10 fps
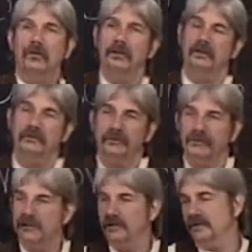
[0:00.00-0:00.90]
Well,
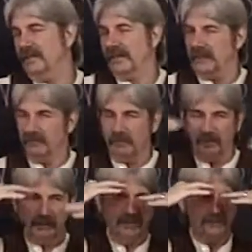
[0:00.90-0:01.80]
they have a
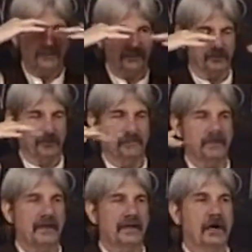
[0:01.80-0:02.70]
belief
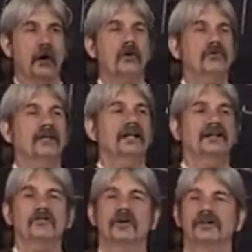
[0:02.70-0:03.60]
system that
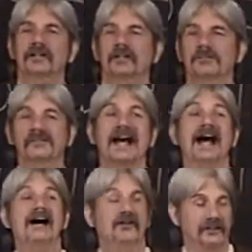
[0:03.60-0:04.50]
only what comes
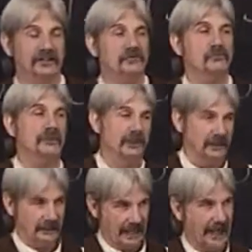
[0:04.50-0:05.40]
out is
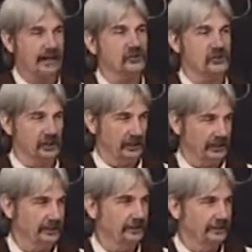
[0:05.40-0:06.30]
really
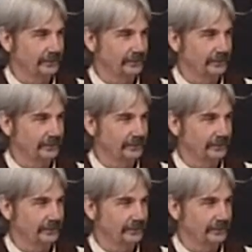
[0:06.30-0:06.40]
actually